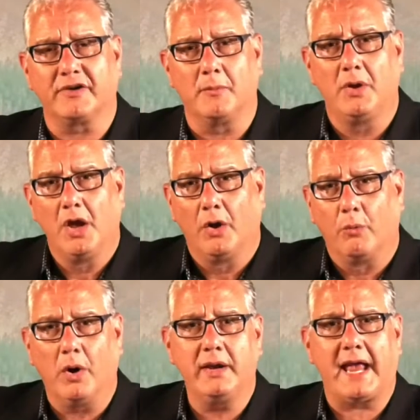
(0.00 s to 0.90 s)
from
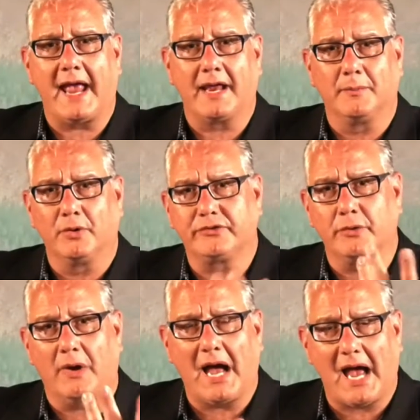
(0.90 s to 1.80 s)
one animal
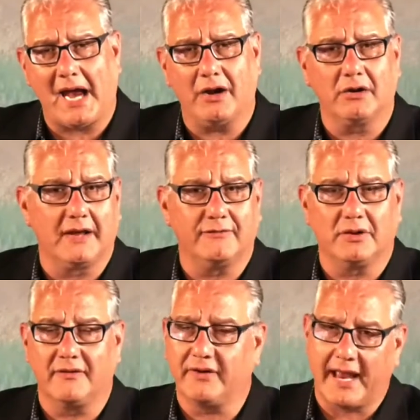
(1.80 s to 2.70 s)
to a higher
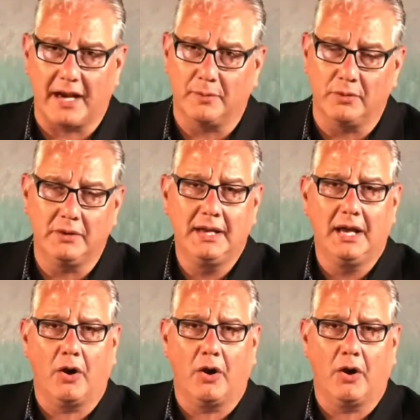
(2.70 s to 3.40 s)
level of an animal.